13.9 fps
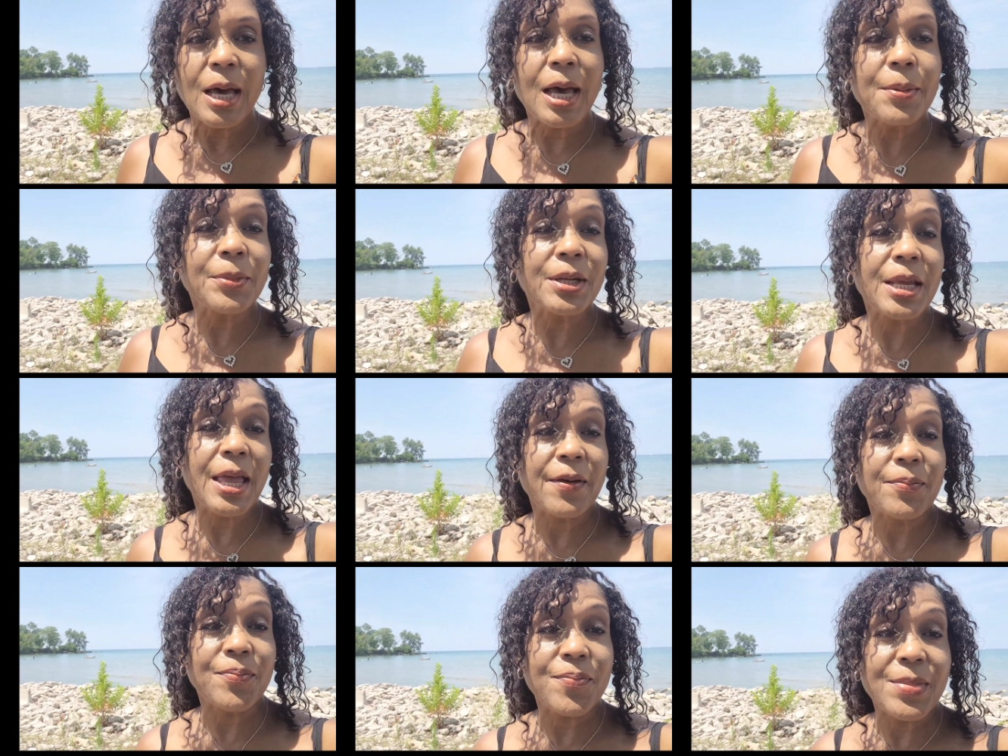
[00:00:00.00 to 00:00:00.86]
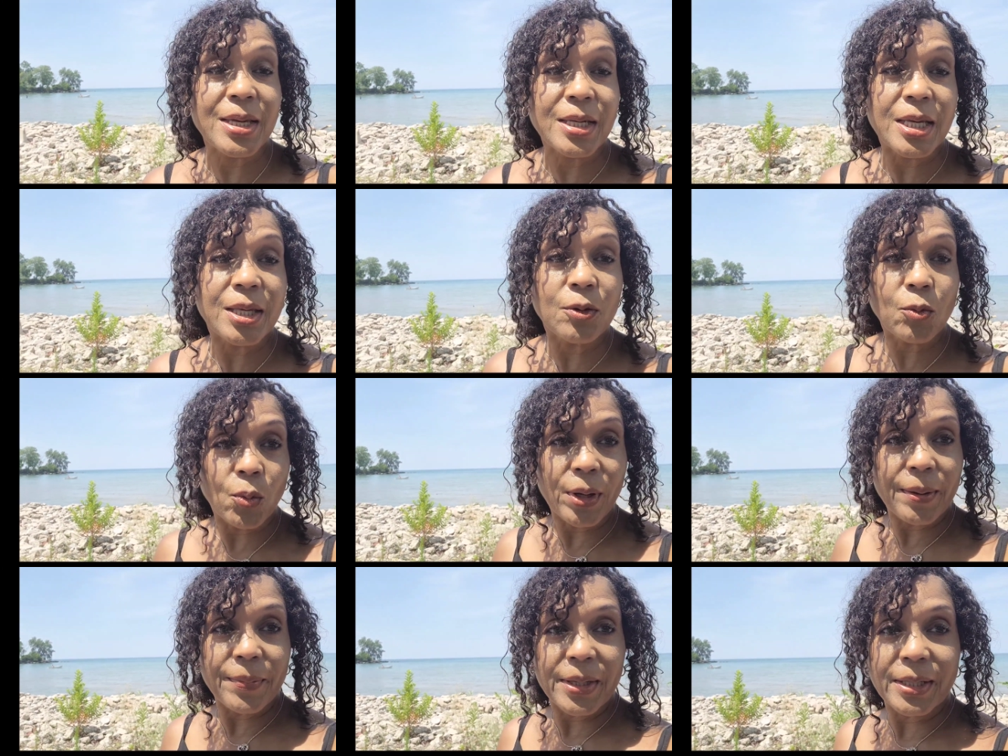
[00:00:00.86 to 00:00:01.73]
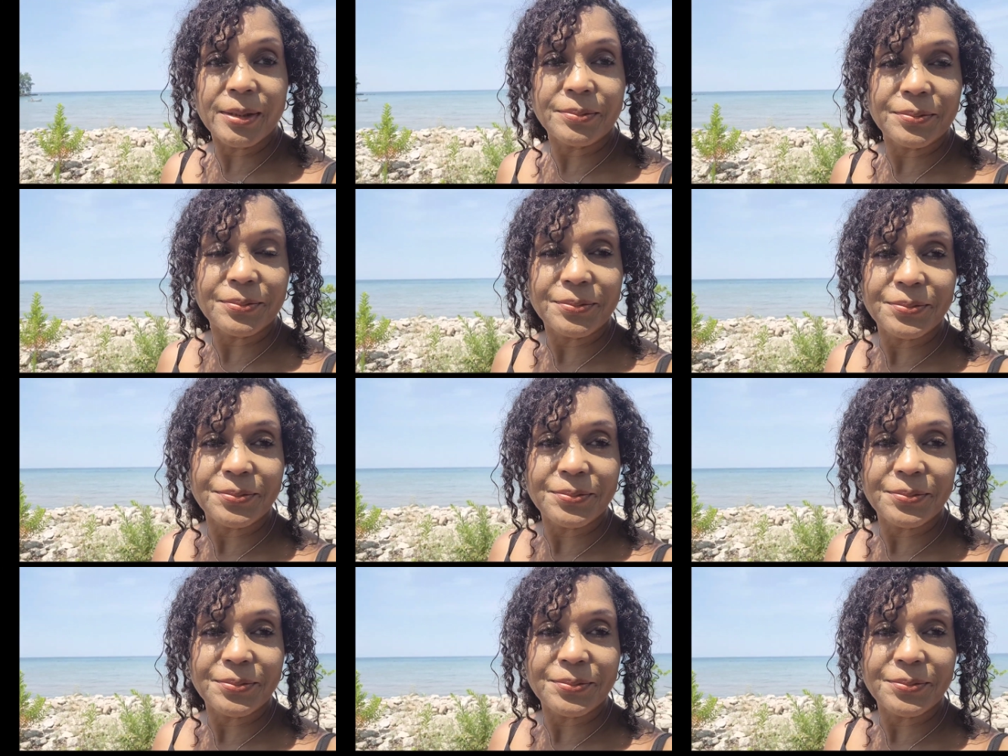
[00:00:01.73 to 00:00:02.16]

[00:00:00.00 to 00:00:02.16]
I'm going to have men and women.